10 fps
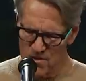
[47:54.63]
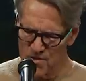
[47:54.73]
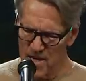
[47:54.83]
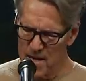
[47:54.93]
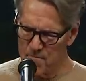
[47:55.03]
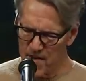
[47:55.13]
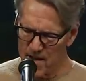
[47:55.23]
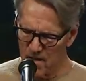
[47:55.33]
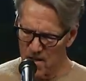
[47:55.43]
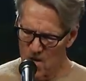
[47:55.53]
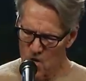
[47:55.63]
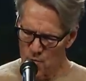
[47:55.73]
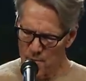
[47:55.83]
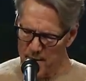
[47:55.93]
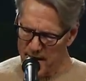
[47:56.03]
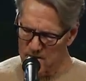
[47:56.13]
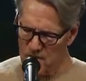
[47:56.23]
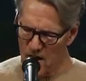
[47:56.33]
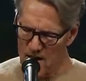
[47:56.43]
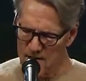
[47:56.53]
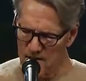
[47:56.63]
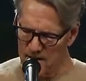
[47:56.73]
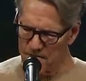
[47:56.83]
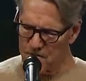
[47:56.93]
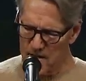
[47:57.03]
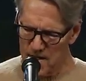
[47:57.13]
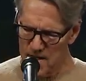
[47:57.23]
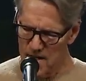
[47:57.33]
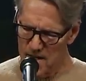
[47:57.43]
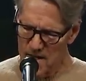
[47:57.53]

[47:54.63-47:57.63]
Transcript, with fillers: The same veil remains unlifted